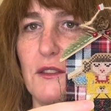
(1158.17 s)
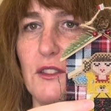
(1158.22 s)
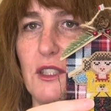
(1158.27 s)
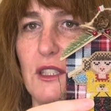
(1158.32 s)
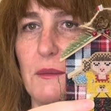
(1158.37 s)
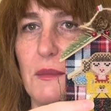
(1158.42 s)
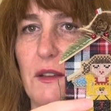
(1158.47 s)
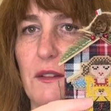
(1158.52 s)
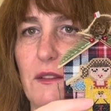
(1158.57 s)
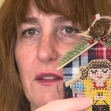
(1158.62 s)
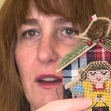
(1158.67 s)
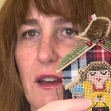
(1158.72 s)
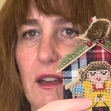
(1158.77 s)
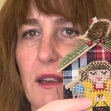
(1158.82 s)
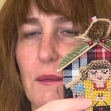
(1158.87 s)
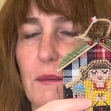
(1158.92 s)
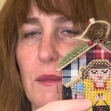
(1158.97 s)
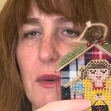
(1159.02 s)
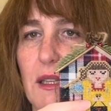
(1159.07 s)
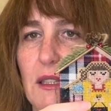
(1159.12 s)
she'd be
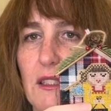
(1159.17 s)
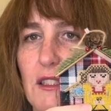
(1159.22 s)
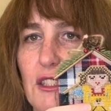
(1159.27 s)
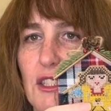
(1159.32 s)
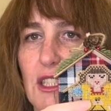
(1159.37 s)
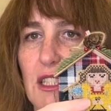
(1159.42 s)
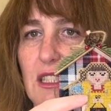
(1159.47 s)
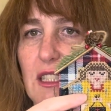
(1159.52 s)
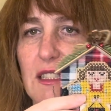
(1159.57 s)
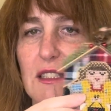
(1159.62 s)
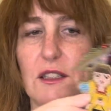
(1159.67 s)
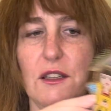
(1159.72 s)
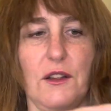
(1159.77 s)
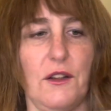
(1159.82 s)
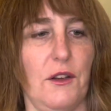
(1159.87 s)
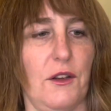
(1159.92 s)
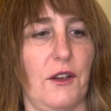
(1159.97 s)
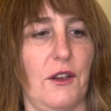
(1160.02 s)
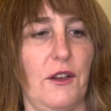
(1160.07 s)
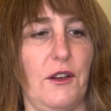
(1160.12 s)
fine, but she doesn't
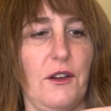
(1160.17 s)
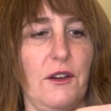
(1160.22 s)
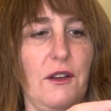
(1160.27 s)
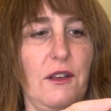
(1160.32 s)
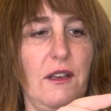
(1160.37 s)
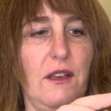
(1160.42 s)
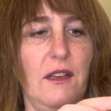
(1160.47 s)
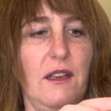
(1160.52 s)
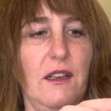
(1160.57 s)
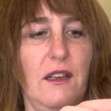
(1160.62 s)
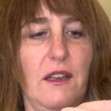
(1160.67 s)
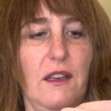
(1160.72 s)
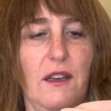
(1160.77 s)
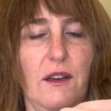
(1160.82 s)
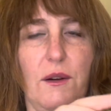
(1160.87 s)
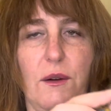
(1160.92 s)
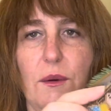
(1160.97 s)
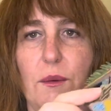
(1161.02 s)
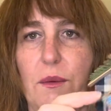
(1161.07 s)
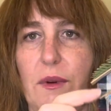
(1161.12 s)
look good
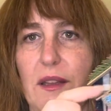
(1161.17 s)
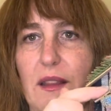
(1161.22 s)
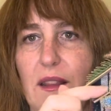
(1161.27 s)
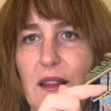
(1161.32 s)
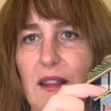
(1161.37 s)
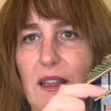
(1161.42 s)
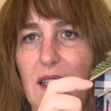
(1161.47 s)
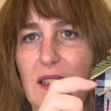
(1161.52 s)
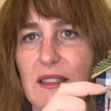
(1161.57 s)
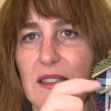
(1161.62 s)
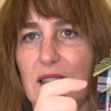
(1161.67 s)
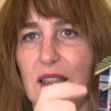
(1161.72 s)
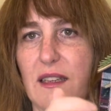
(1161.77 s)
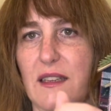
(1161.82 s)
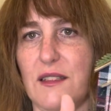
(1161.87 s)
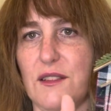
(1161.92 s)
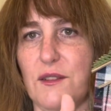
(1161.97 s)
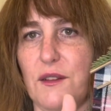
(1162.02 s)
with these things.